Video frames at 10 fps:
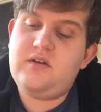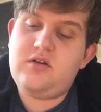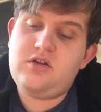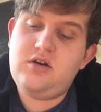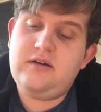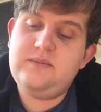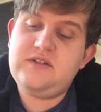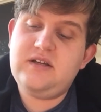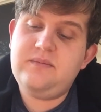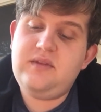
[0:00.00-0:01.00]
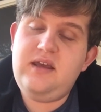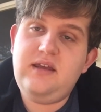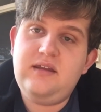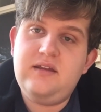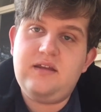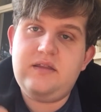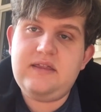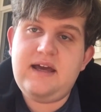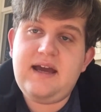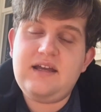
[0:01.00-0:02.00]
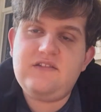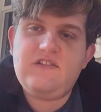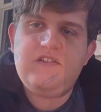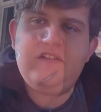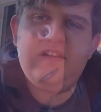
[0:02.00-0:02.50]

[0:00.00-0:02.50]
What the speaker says: show him something, and that's